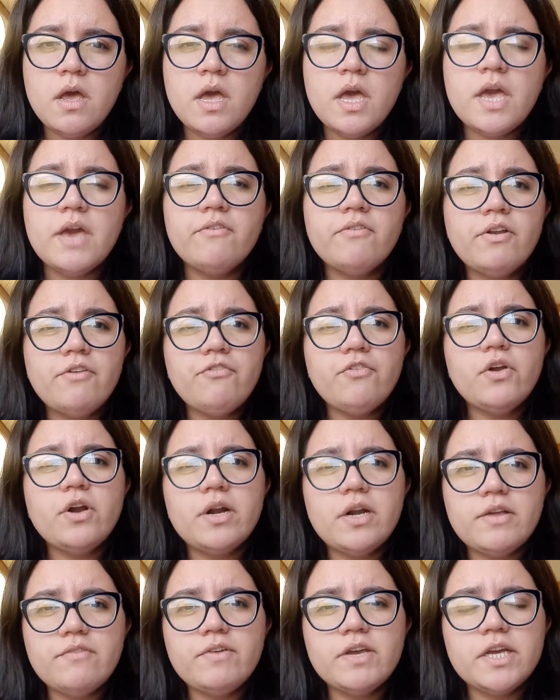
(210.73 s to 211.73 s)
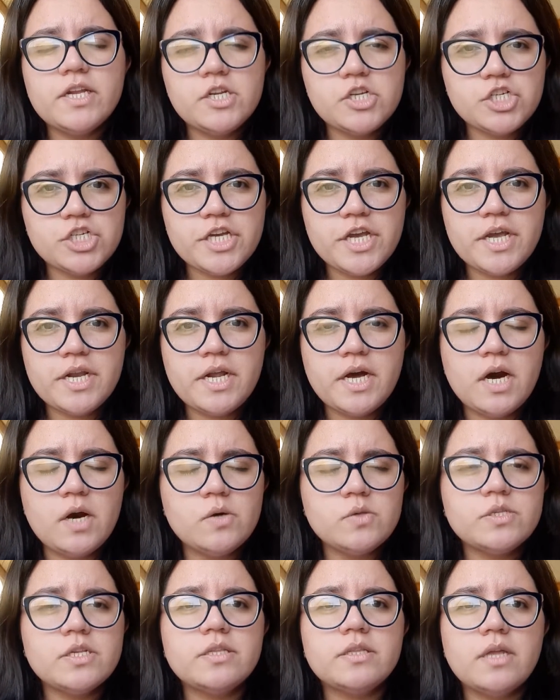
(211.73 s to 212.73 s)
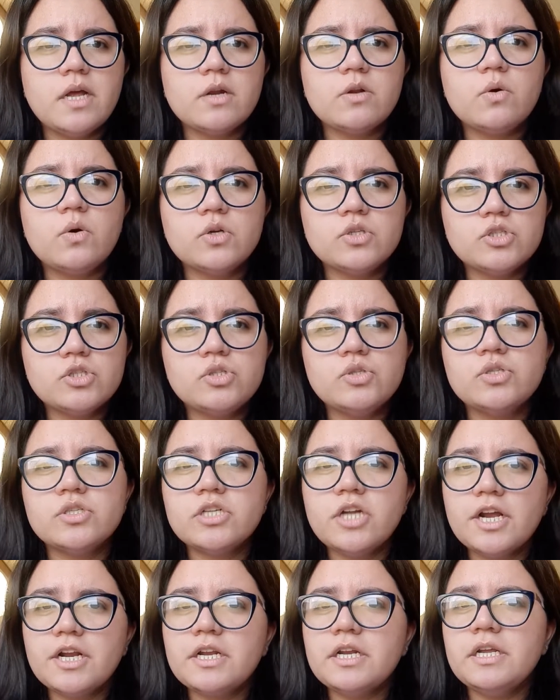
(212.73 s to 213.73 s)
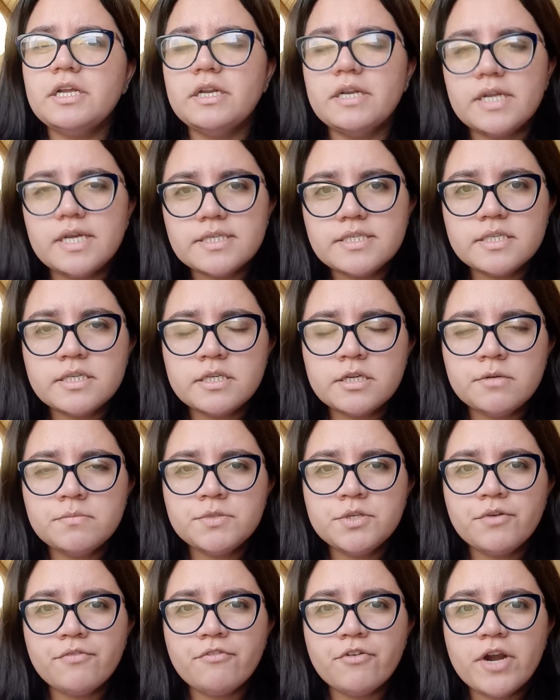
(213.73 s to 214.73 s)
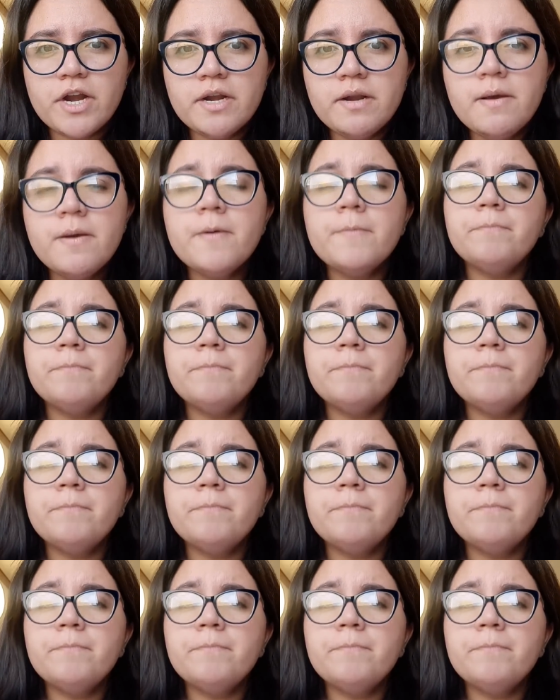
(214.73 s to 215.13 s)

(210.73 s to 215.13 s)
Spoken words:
Even if you are living in a shared house, then that costs you slightly less in terms of rent,